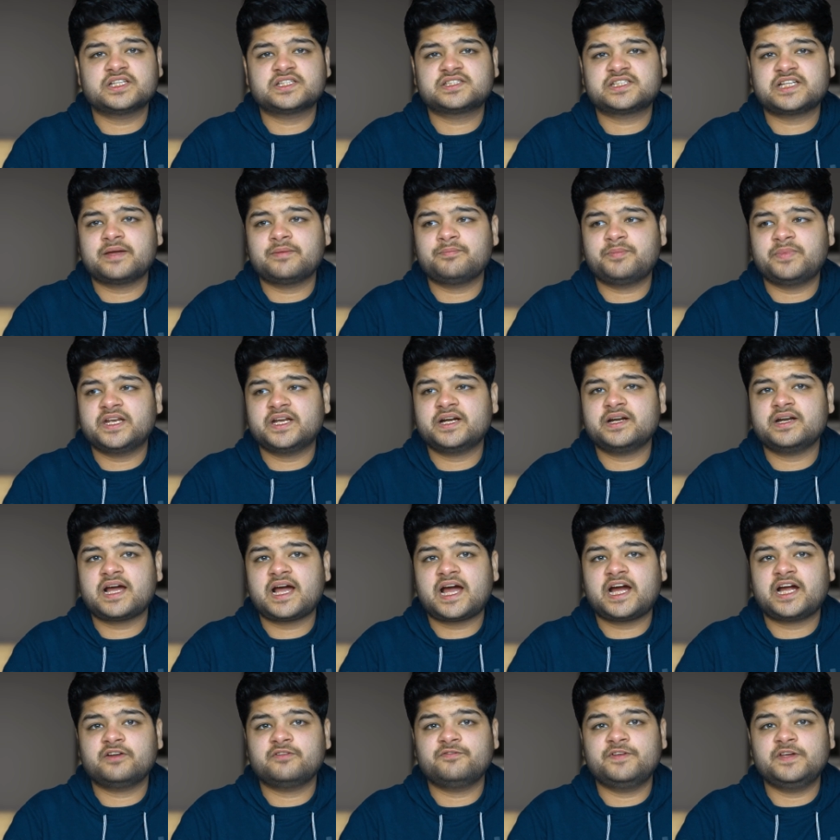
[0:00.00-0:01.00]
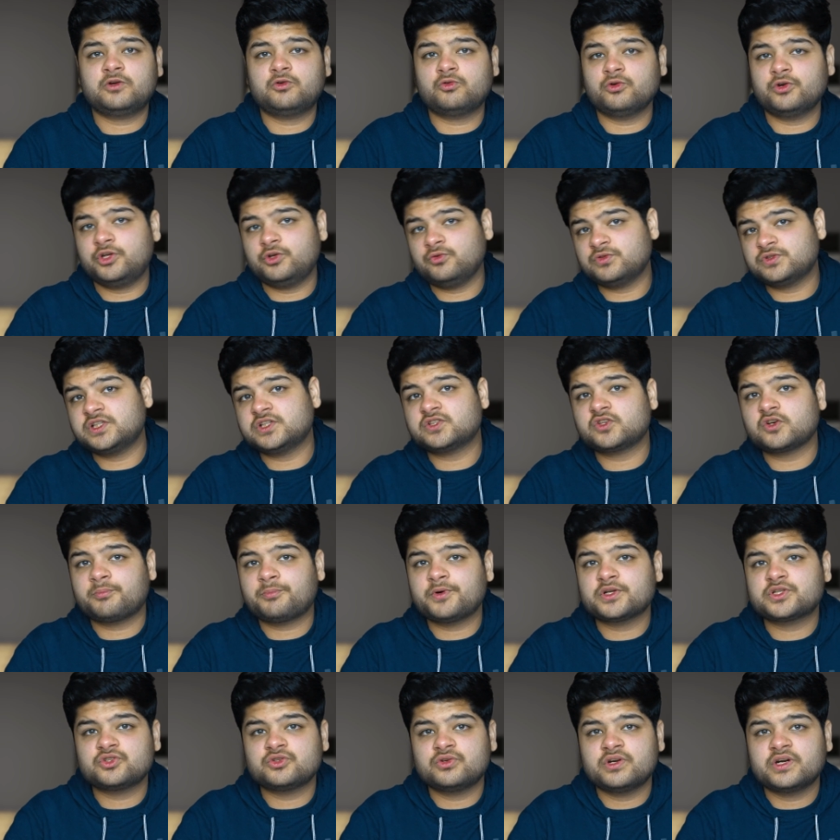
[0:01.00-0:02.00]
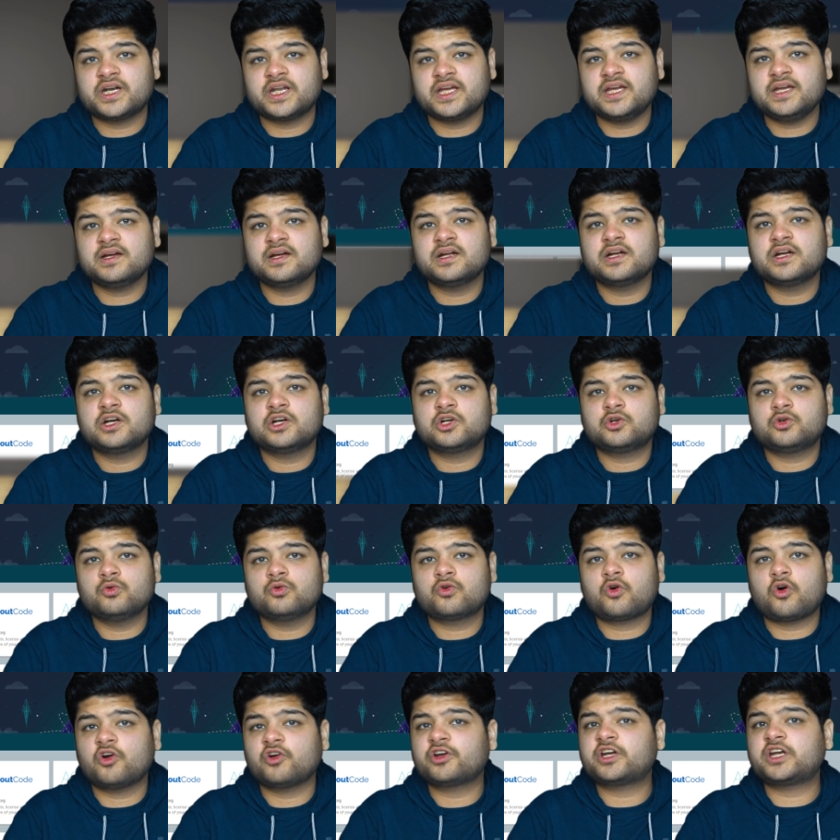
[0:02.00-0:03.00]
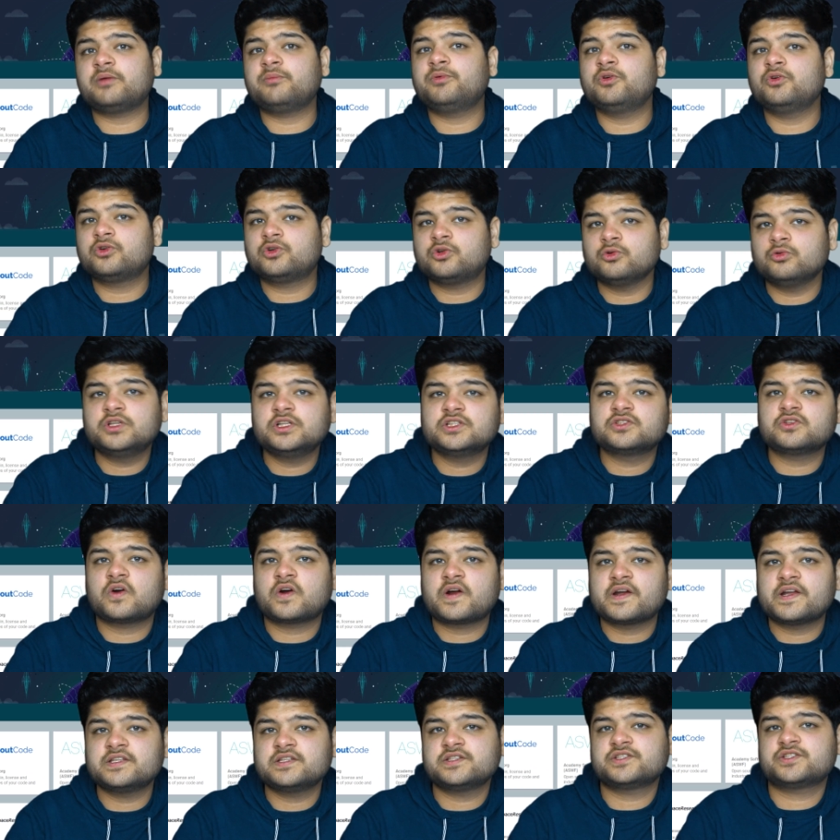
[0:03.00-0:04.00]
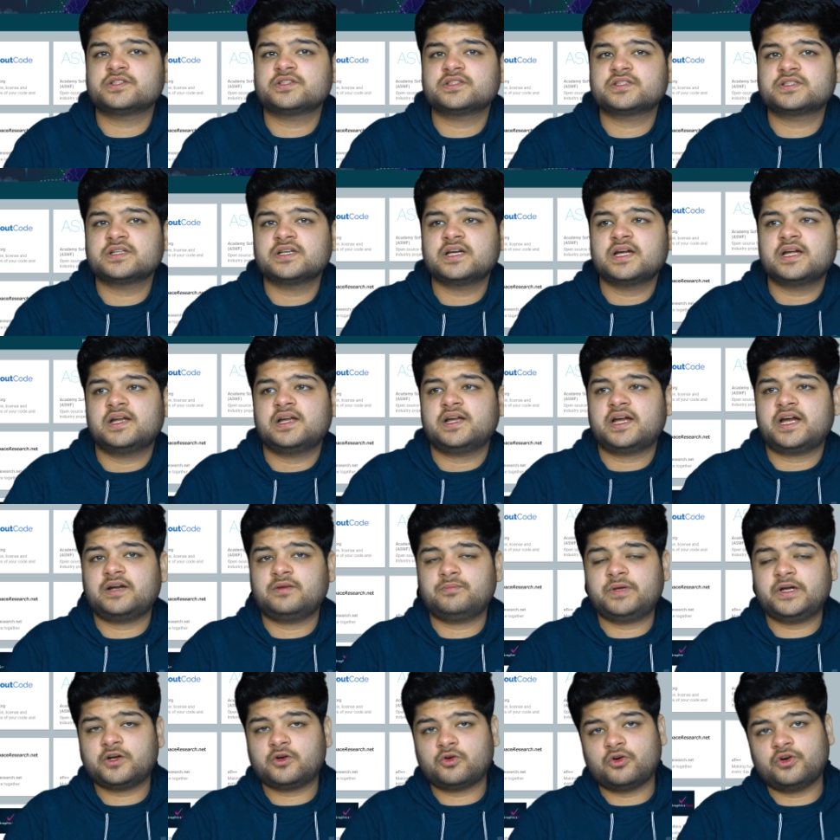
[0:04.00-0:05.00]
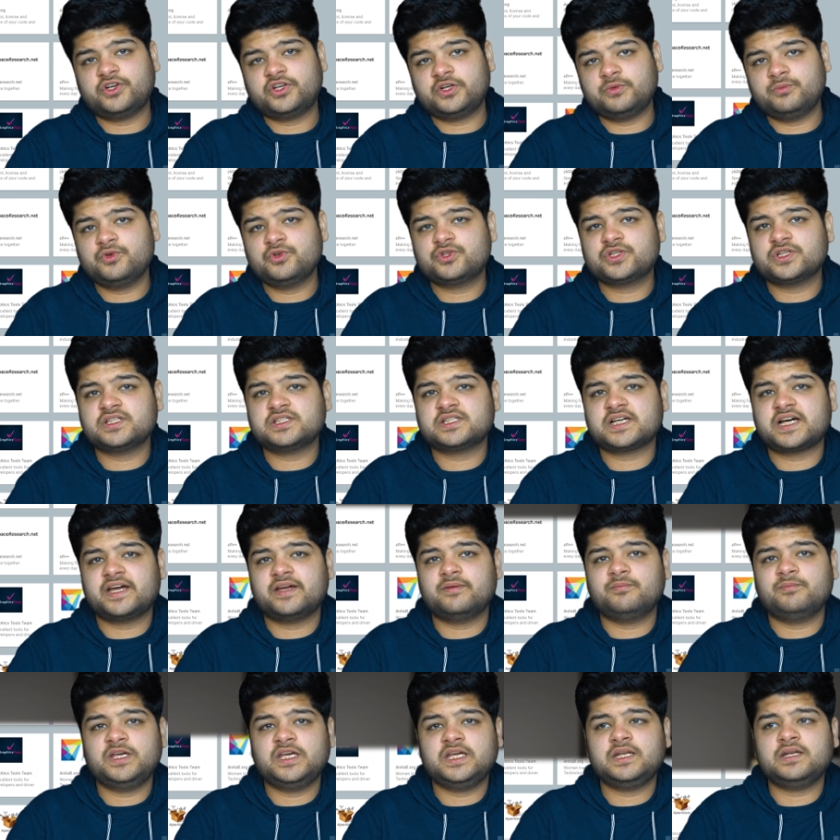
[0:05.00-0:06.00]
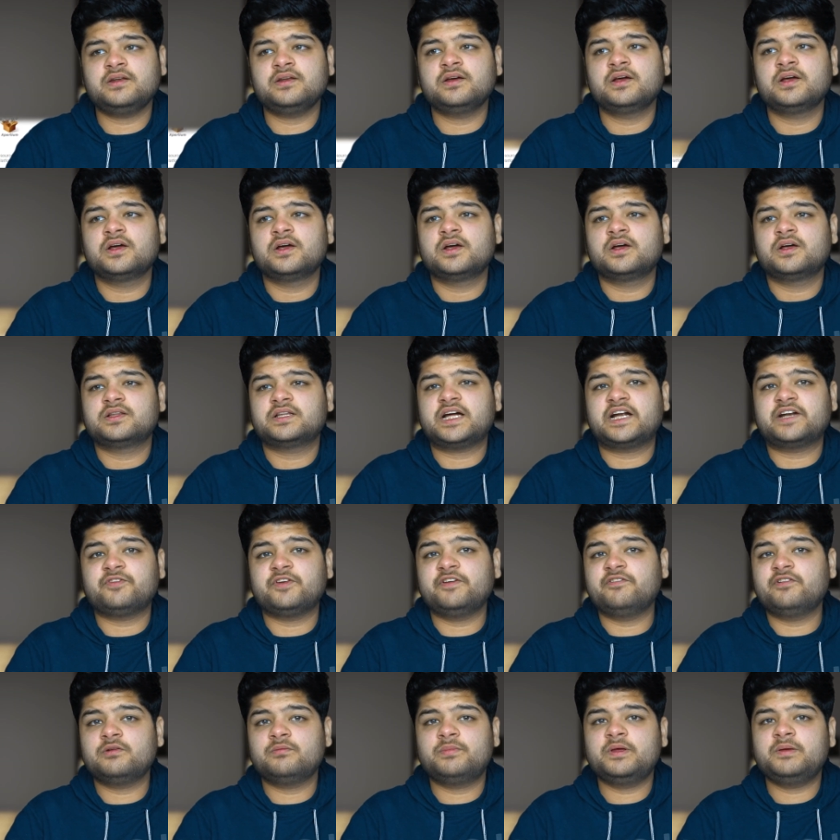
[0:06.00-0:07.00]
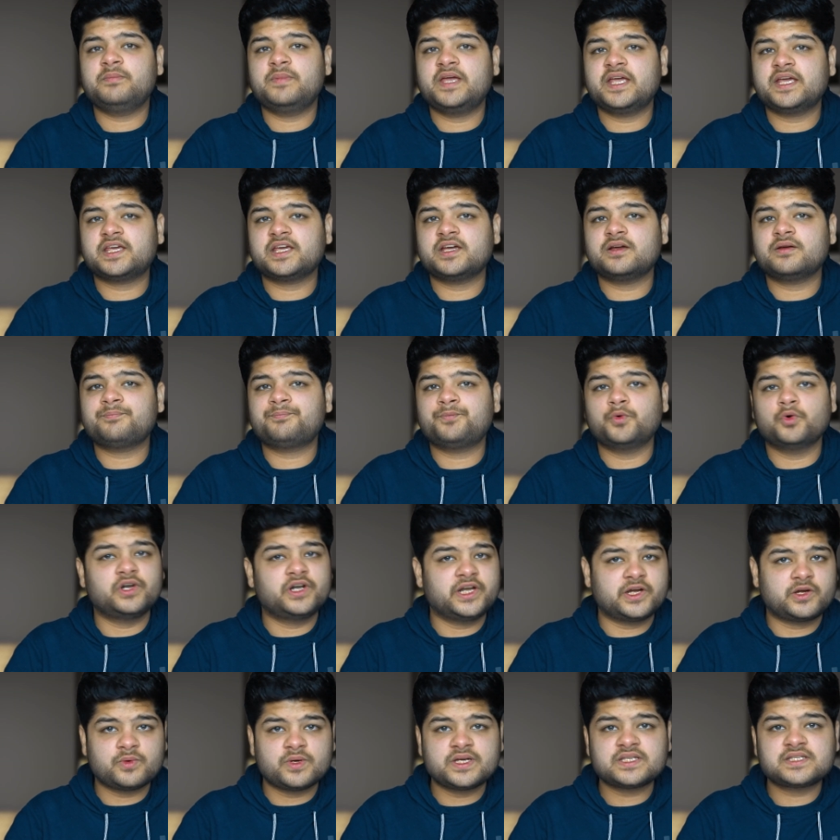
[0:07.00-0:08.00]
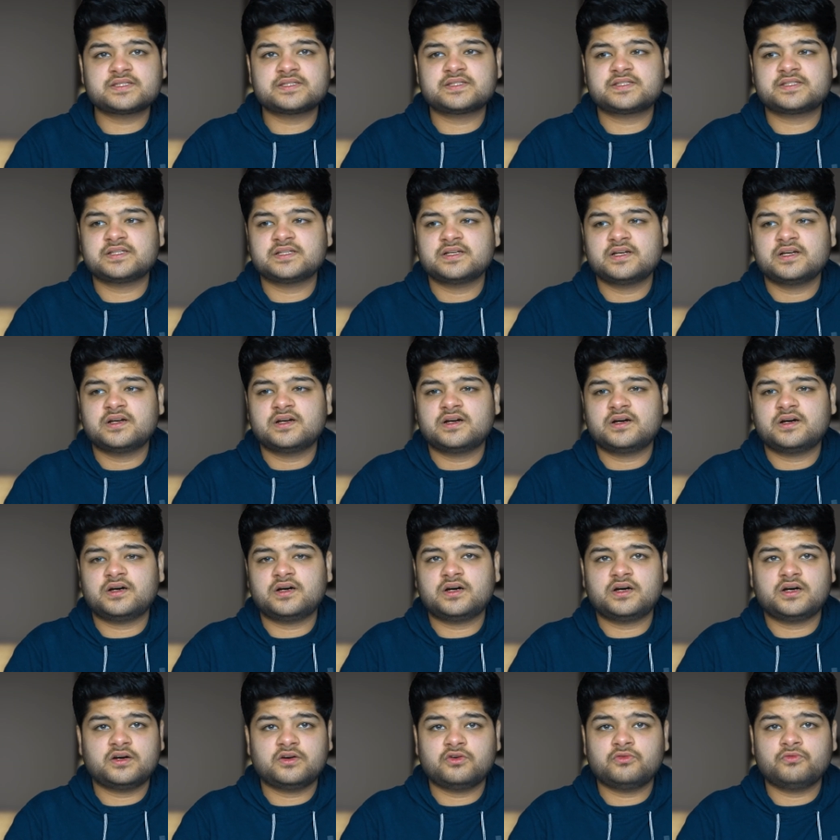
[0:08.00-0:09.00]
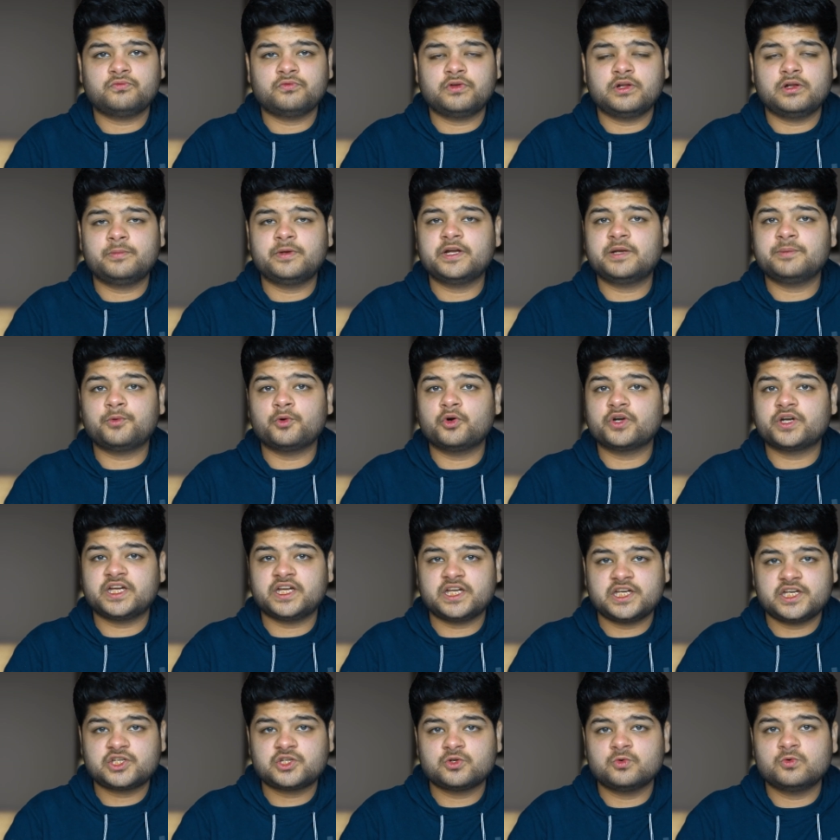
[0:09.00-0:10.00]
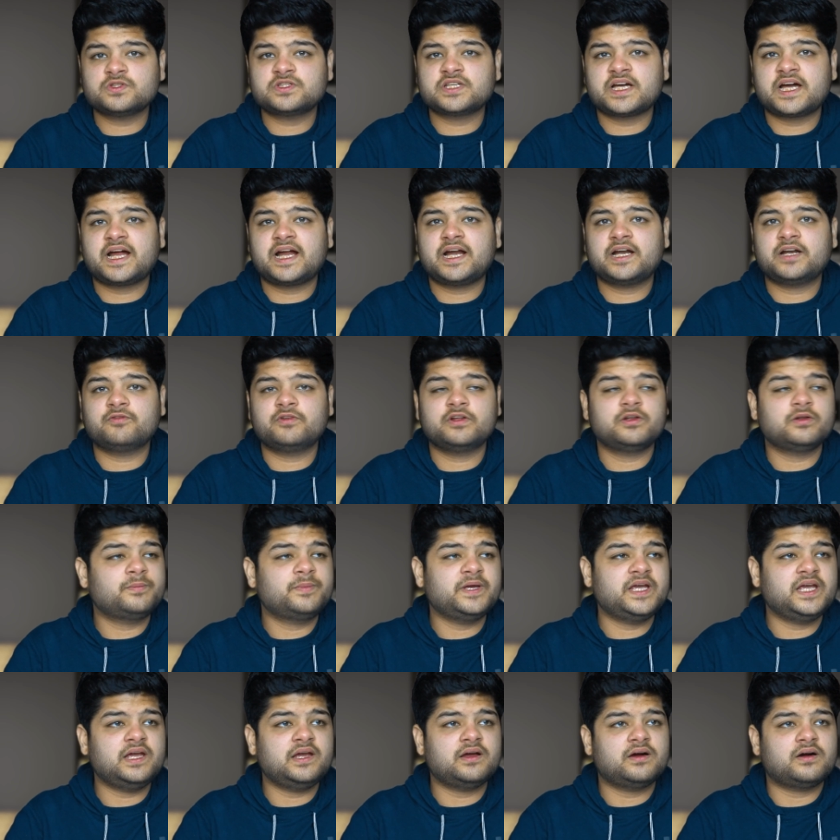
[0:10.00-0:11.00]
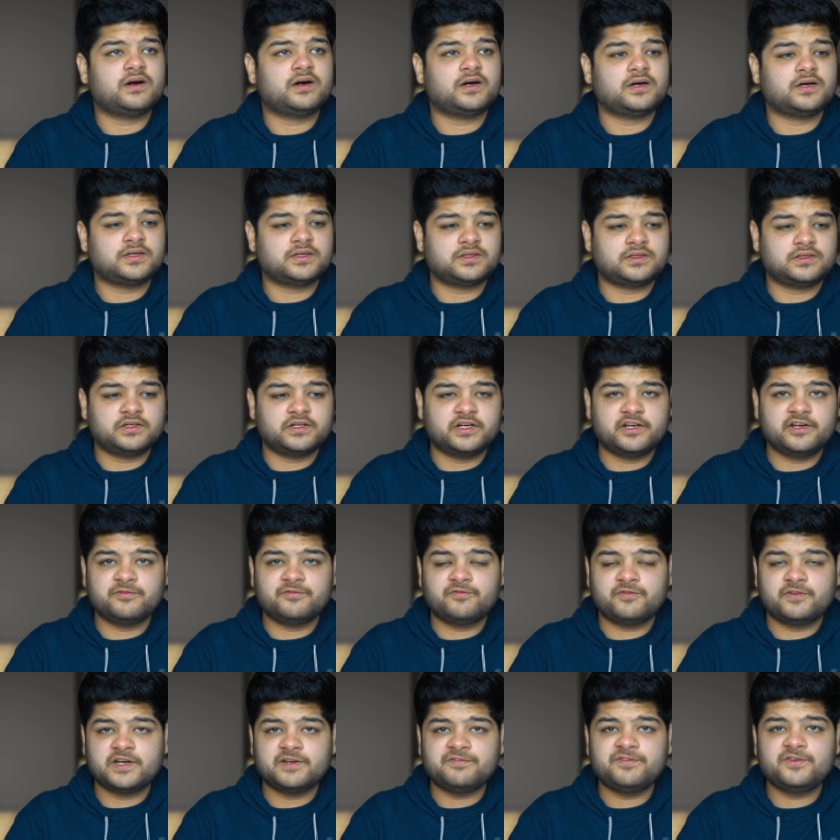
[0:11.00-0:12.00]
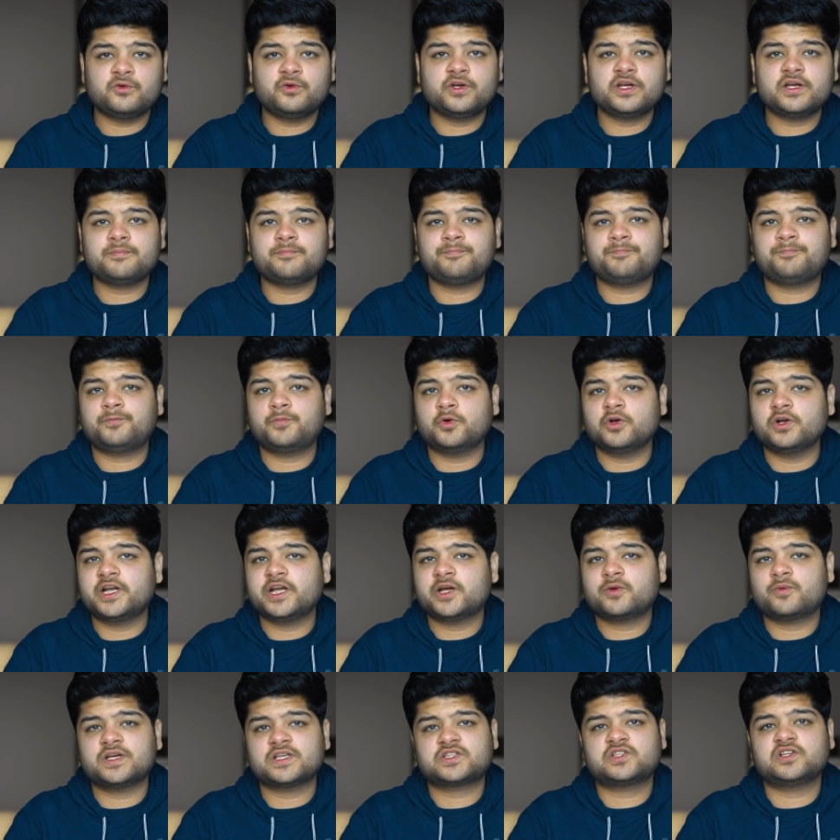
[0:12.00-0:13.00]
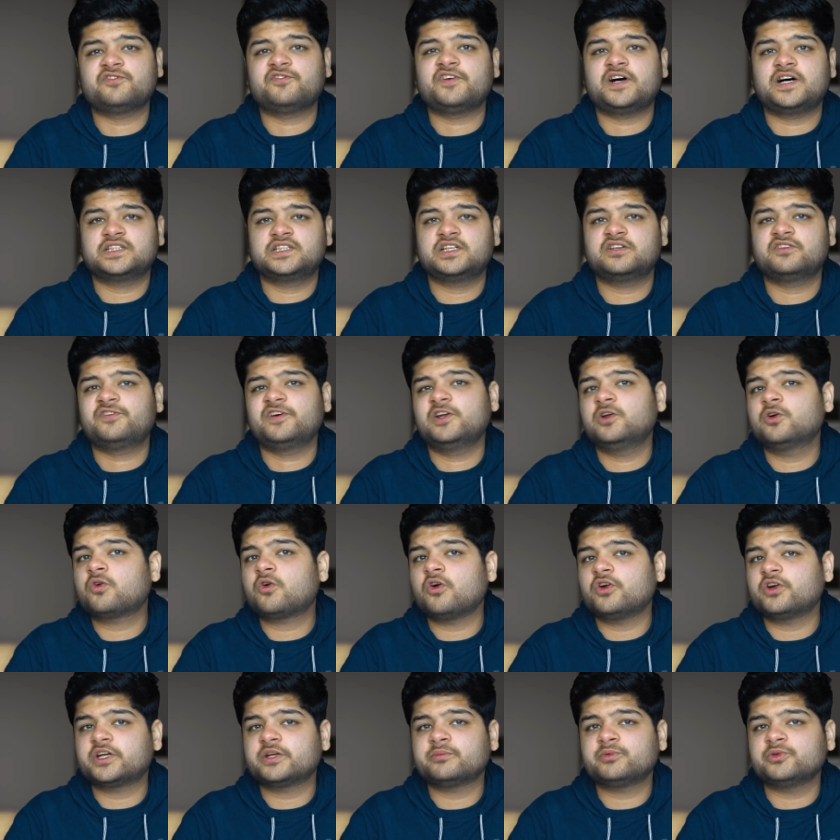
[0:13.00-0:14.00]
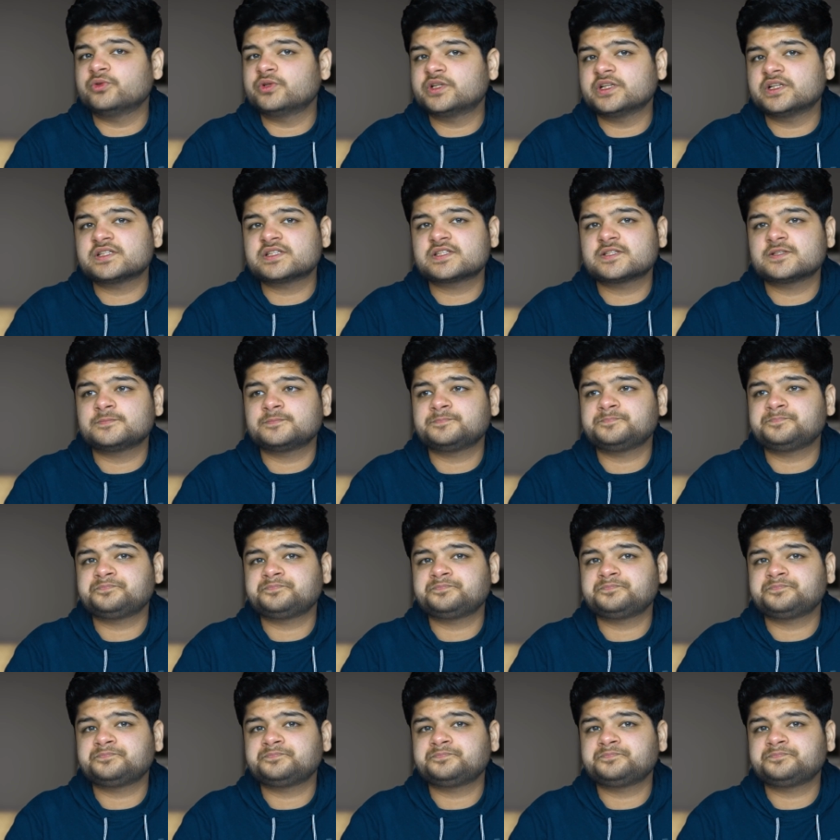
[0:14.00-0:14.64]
this time period, and we could use this opportunity to contribute to these organizations. And by contributions, I mean that we will be making pull requests, we'll be reporting issues, and we'll be reviewing pull requests of other fellow contributors,